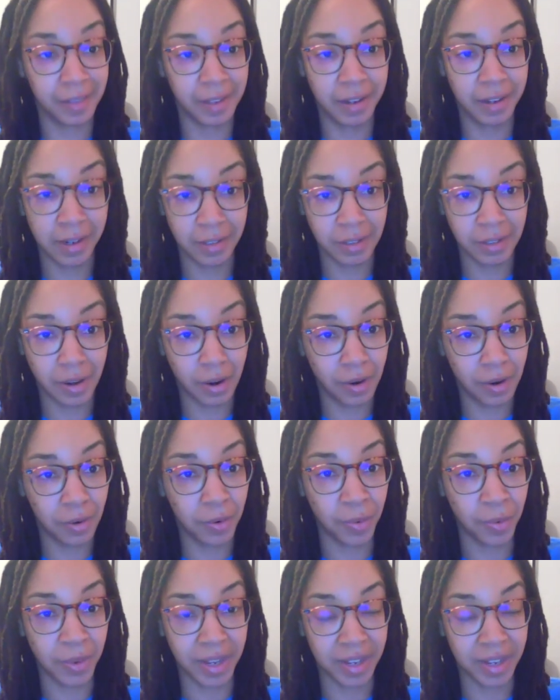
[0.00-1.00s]
things
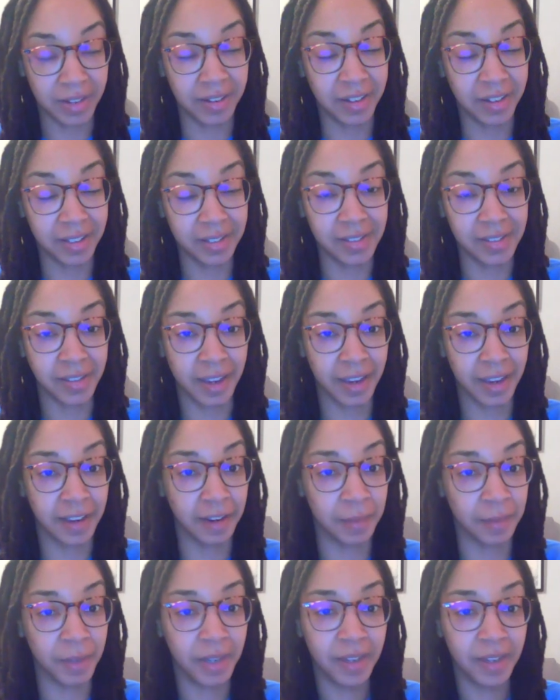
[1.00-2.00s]
go in this
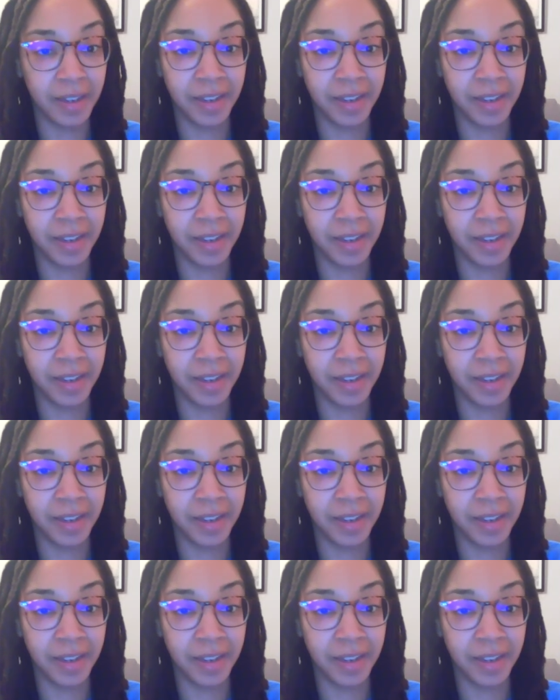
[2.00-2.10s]
game.